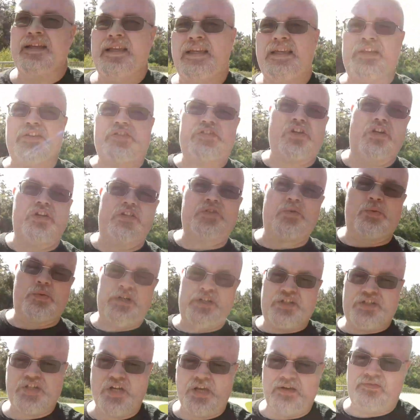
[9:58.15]
He starts
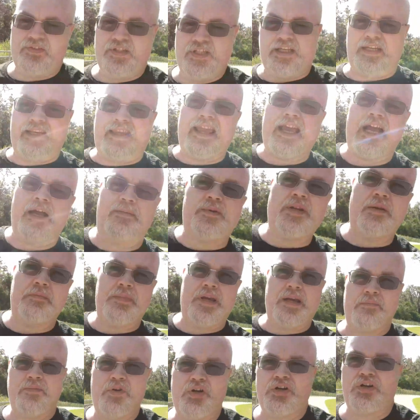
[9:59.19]
reshuffling cabinet
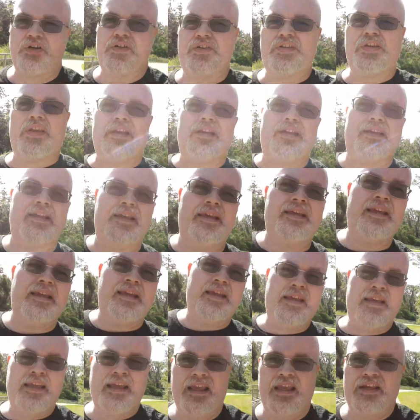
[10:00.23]
members.
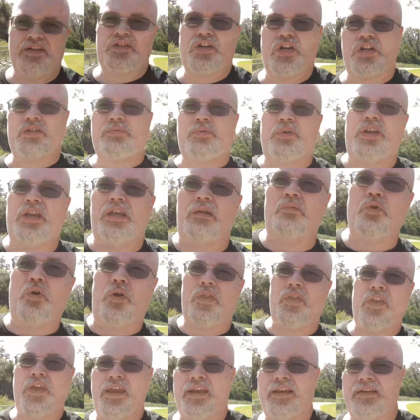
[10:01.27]
He starts bringing more
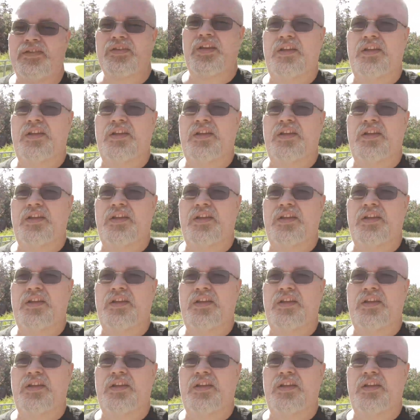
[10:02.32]
things